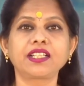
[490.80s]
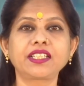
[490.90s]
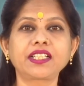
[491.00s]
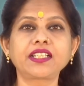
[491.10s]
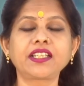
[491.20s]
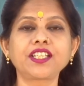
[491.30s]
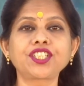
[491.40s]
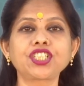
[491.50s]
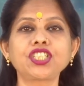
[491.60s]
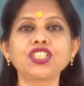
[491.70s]

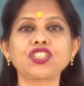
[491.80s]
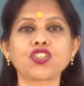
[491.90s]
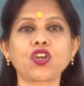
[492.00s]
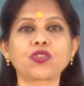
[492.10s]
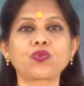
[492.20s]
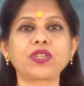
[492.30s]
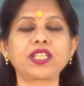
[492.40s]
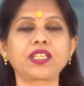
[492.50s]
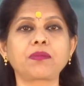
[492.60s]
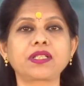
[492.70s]

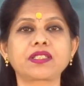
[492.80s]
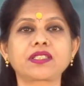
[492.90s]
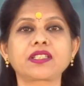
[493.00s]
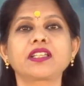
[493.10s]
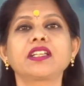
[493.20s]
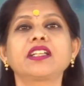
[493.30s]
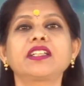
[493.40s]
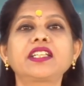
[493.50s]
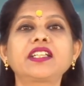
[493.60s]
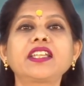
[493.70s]
Declaration.variables
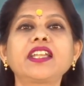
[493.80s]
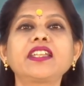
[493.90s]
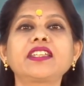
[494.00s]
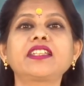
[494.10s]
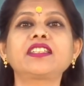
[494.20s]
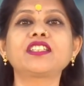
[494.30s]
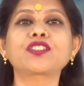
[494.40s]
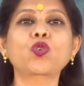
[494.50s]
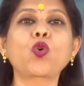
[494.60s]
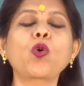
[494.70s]
declared in the
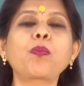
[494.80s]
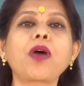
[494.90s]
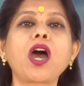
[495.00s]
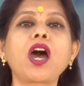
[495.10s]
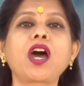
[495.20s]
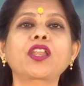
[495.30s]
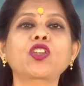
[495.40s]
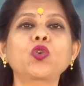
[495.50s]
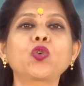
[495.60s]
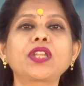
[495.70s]
scope are
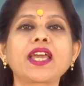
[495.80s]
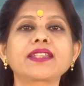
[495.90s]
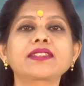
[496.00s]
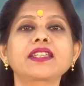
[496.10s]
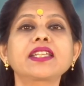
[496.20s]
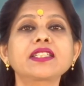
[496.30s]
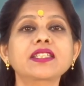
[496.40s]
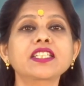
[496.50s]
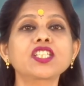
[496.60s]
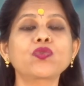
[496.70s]
known as
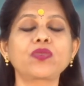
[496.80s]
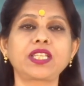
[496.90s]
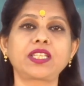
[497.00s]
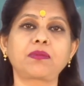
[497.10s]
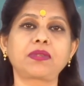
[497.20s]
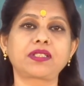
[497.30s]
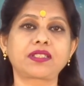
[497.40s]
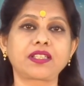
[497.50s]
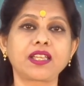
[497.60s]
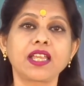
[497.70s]
instant
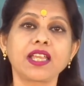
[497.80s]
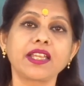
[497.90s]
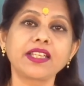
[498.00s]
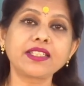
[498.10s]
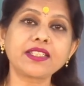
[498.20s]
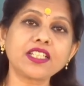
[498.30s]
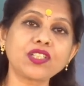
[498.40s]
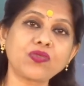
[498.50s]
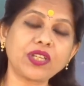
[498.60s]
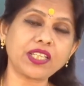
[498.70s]
variables.
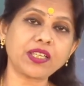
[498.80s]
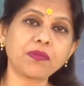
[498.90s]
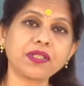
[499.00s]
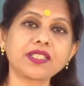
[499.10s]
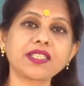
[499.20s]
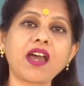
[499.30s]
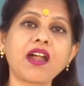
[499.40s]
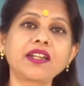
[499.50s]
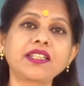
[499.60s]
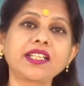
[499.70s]
Instant variables
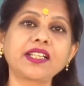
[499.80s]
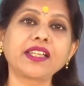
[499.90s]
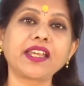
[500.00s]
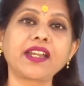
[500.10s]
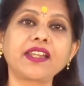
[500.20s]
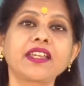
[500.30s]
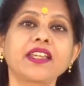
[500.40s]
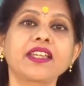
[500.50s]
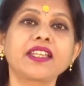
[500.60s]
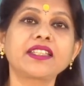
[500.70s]
are declared
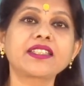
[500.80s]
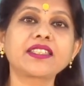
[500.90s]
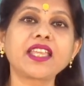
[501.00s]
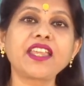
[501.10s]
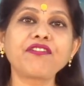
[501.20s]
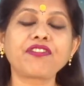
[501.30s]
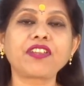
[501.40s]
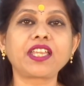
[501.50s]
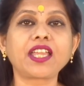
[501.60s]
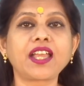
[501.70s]
in the same
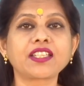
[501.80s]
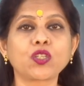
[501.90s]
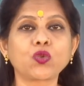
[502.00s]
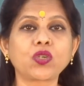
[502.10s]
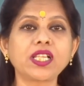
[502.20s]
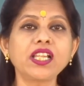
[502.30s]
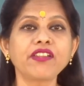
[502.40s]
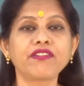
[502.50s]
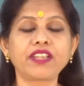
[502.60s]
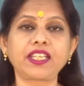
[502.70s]
way as local
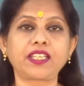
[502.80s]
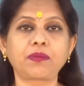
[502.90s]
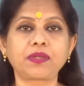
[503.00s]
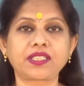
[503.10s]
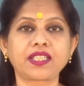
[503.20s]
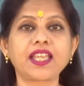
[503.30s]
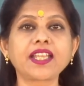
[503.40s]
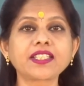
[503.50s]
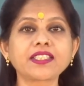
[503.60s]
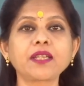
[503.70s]
variables,
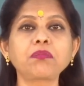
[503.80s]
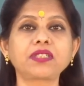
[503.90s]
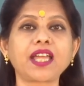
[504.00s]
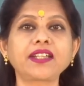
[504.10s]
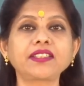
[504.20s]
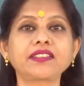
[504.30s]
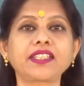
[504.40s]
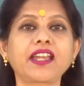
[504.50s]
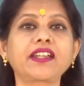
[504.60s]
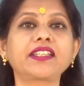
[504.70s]
except that
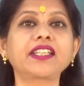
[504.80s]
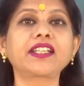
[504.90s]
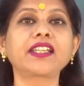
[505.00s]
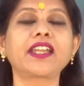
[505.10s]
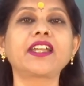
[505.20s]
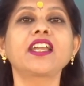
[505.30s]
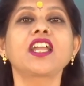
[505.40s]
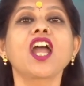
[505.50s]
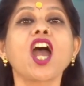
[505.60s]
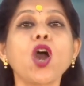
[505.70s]
they are declared
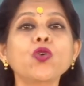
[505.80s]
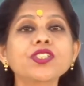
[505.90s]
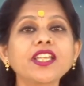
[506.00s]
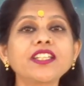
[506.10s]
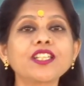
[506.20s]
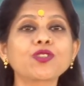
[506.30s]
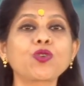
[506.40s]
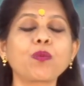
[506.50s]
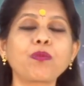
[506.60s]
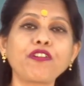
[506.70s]
outside the
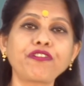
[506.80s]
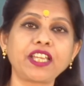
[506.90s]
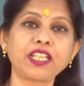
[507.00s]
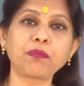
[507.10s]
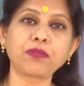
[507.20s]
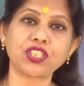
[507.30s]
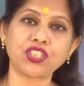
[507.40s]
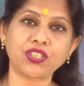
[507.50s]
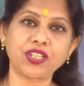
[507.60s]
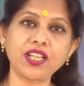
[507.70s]
scope of any
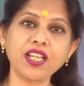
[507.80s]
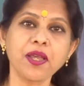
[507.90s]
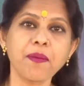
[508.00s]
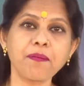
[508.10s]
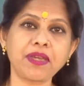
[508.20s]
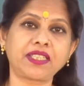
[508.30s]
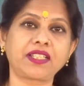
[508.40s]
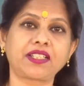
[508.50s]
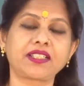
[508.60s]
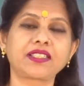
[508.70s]
particular
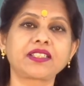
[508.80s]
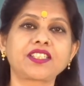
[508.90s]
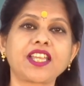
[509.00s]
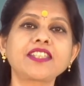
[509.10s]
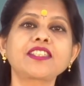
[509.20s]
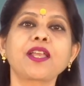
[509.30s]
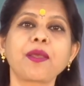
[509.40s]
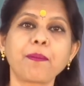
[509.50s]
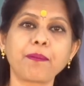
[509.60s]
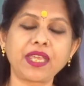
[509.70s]
method, such as
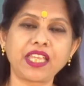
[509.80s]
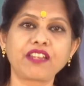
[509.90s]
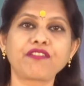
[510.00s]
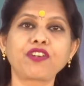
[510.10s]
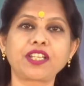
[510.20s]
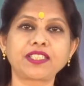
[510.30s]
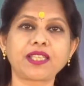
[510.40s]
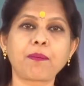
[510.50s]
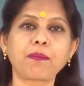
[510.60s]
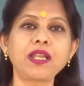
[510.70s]
main. For
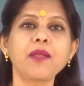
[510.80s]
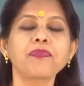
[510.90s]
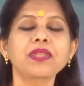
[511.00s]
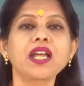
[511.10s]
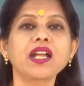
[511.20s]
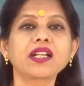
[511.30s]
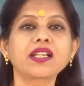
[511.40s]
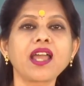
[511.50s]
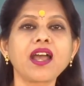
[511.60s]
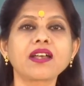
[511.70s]
example, a
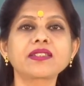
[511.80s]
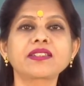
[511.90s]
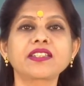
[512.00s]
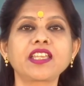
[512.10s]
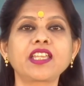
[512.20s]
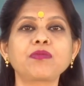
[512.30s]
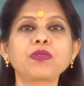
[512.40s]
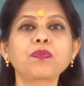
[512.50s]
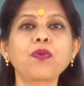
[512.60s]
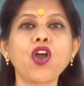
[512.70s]
class
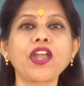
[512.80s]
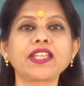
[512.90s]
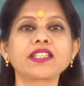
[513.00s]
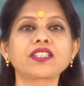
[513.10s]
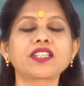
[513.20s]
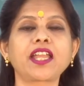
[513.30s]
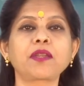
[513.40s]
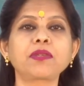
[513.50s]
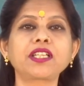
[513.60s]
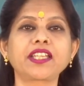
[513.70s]
named point
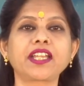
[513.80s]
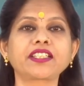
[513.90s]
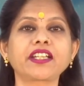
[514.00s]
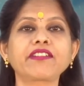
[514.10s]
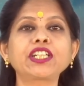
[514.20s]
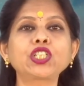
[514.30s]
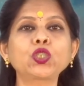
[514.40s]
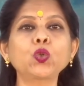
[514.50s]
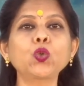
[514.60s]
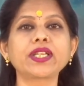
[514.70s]
can be created with
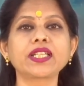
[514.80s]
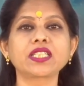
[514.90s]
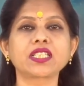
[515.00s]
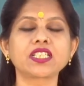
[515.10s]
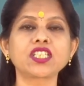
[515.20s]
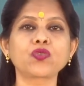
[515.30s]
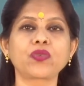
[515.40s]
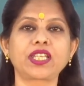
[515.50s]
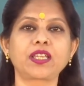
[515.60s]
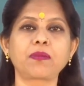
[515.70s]
2 instance
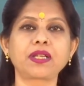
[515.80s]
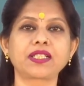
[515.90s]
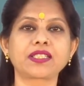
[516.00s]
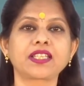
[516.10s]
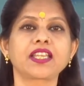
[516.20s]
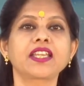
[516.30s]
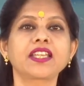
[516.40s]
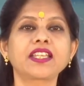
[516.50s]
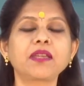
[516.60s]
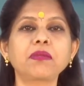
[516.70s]
variables,
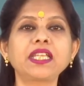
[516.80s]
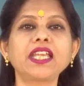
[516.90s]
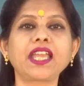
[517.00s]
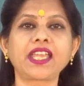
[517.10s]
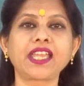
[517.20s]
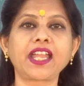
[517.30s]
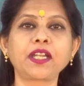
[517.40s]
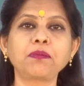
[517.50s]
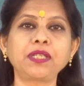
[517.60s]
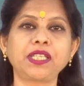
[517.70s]
namely A
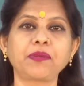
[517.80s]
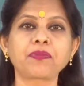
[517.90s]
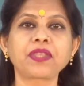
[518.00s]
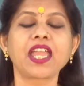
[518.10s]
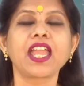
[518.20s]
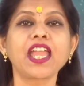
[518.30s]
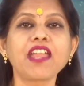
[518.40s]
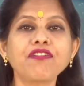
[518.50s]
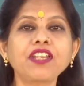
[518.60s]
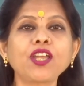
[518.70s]
and B.
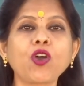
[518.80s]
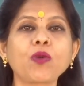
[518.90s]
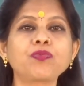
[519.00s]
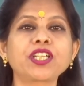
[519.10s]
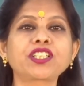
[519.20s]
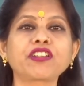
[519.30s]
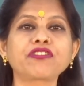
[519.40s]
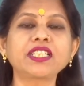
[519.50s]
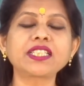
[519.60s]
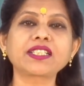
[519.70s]
Every object
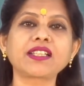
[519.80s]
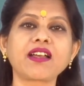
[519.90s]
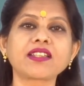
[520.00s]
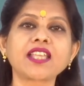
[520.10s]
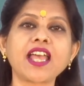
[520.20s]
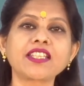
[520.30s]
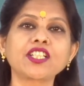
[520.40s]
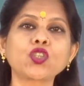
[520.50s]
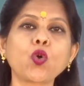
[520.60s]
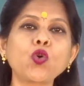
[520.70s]
of this class has
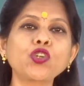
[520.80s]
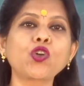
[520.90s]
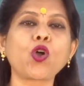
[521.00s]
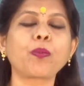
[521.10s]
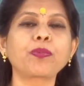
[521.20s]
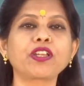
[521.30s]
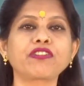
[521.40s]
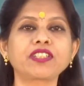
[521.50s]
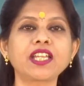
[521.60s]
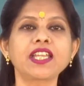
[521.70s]
its own copy
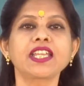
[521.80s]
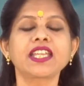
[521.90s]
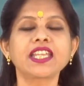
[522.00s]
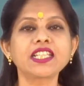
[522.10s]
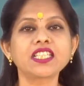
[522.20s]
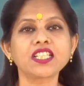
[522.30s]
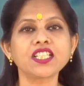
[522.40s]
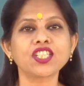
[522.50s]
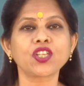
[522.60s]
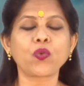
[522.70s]
of the
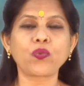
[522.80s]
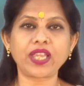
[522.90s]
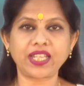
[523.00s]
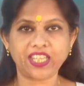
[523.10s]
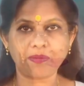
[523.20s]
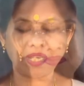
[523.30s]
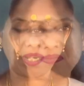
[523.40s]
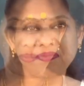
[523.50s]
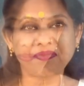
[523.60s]
instance variable.